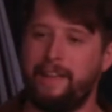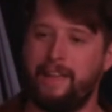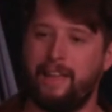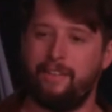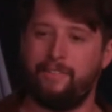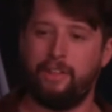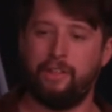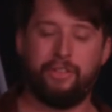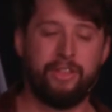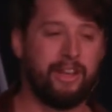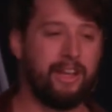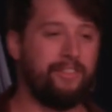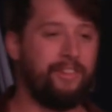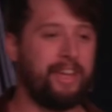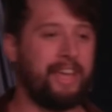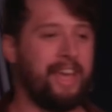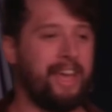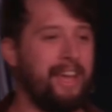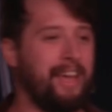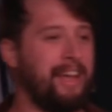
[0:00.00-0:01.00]
If you think of a
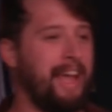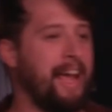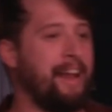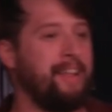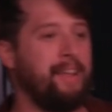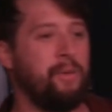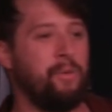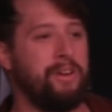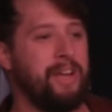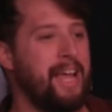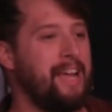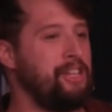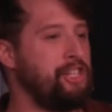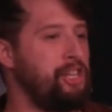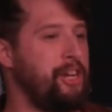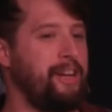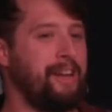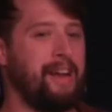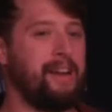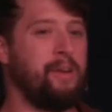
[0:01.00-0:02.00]
king, any
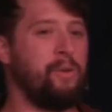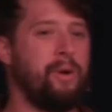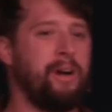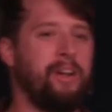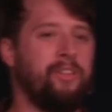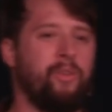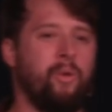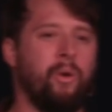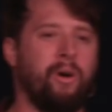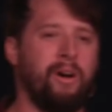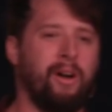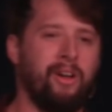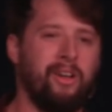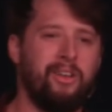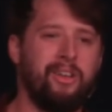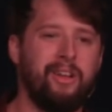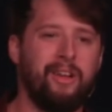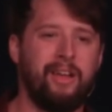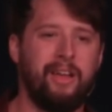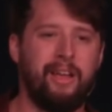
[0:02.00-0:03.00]
nation, anywhere in the world,
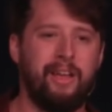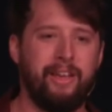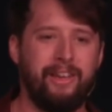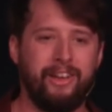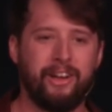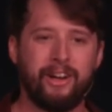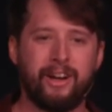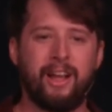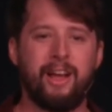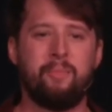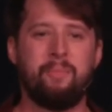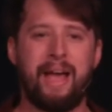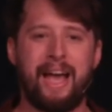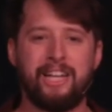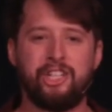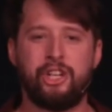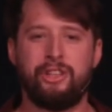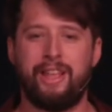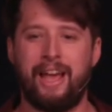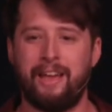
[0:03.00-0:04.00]
you're going to
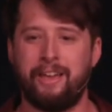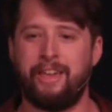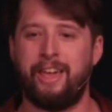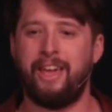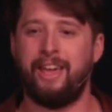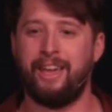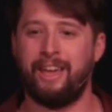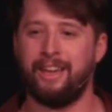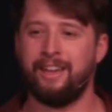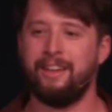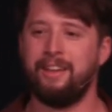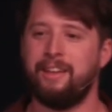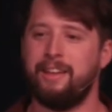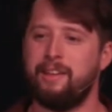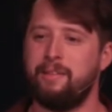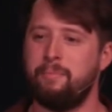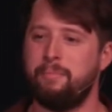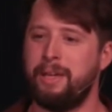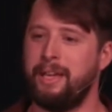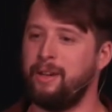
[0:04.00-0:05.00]
imagine that king
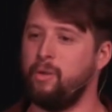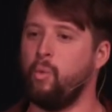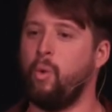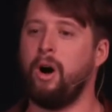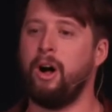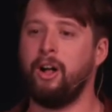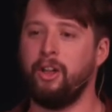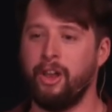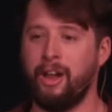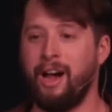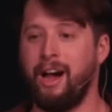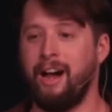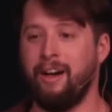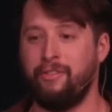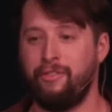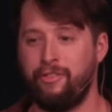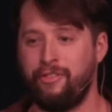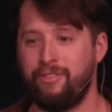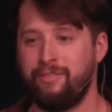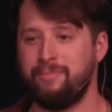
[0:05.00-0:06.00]
being walled
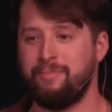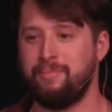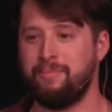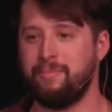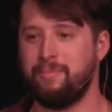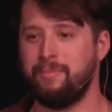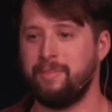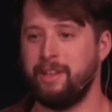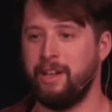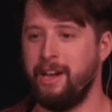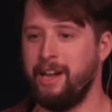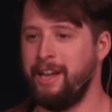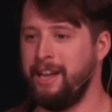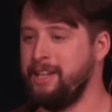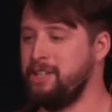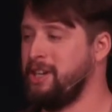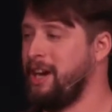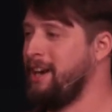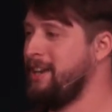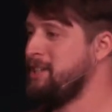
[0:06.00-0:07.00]
off. He's
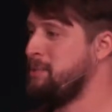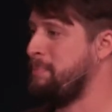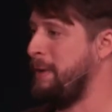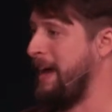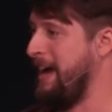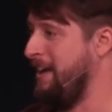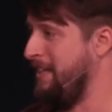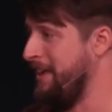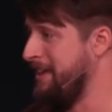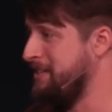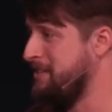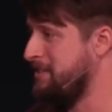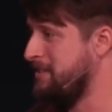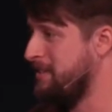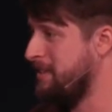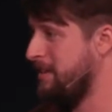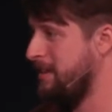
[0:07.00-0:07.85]
got his palace.